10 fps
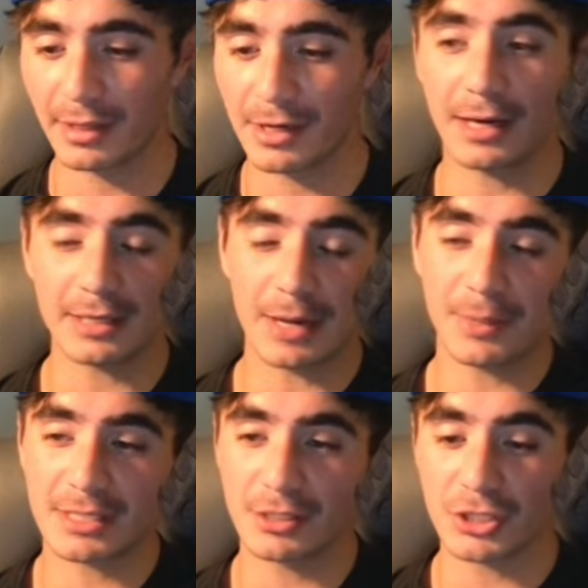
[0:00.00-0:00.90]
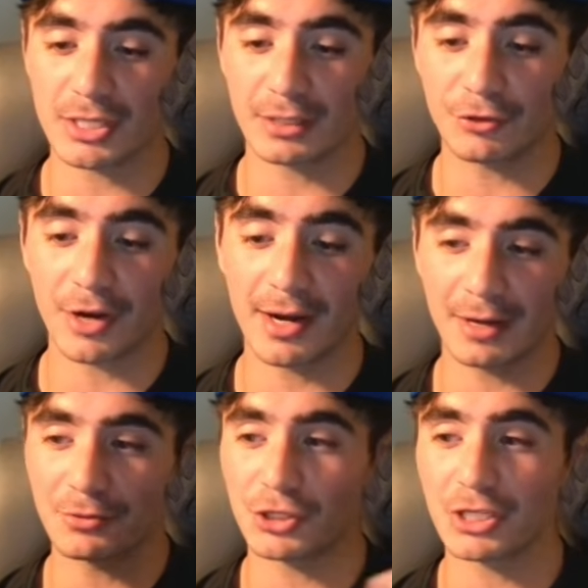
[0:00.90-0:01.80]
here. And I basically just said, great. I
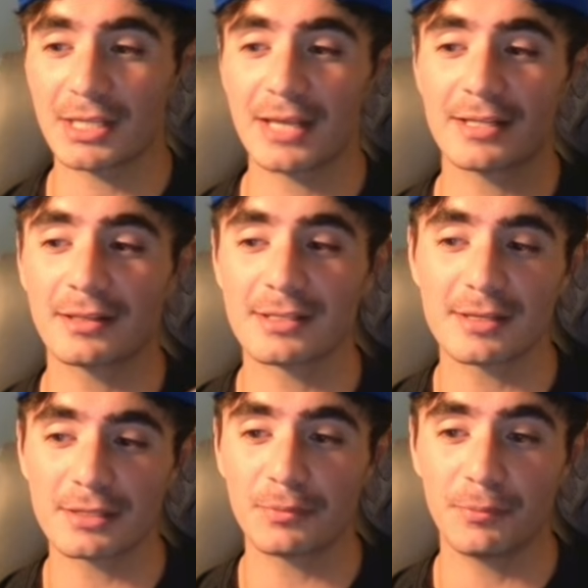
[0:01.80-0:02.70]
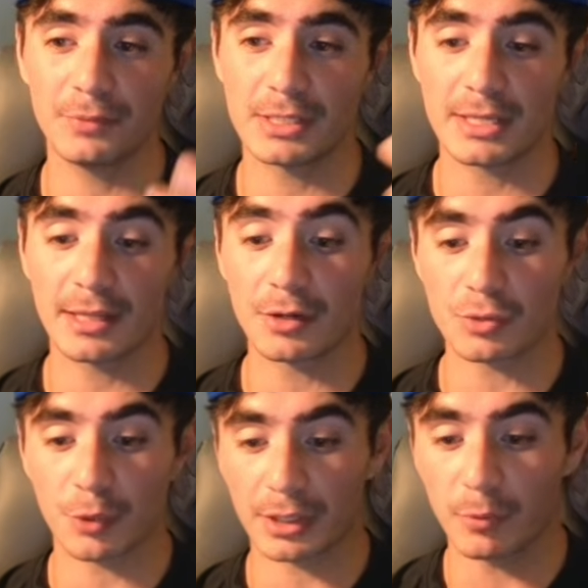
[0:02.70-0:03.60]
was just testing the system to see that it was
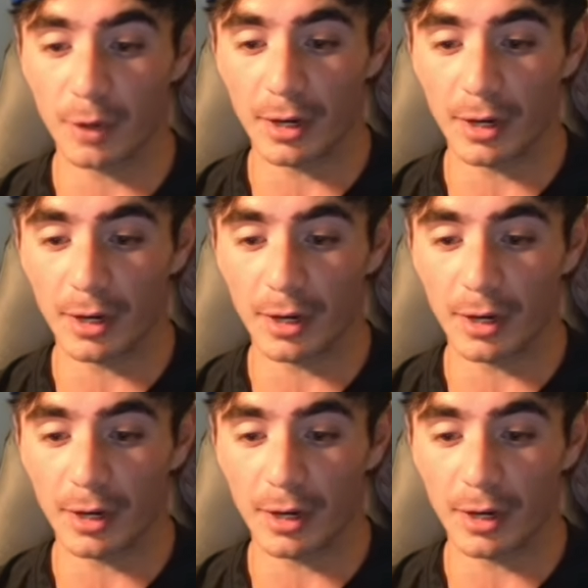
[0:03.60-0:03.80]
working well.